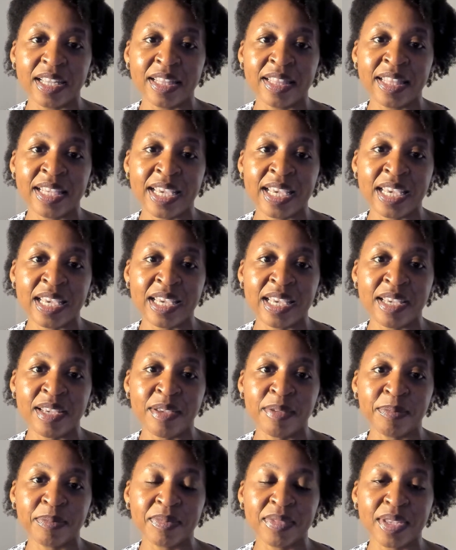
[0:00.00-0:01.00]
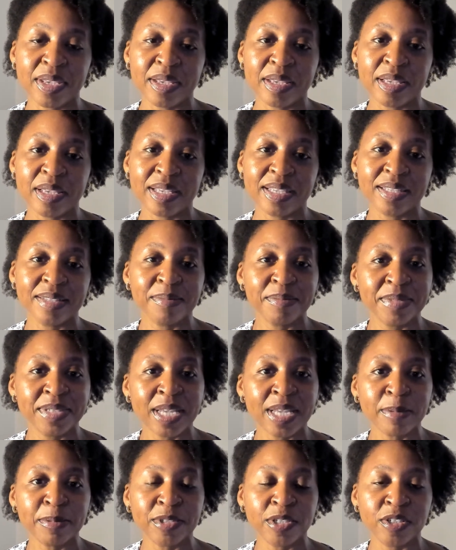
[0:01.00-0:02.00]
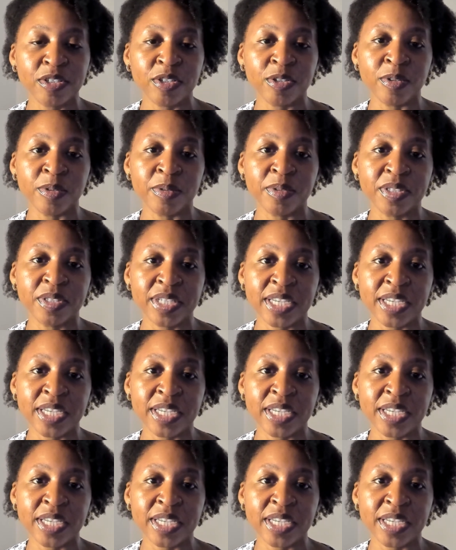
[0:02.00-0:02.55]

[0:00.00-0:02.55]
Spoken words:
the substitute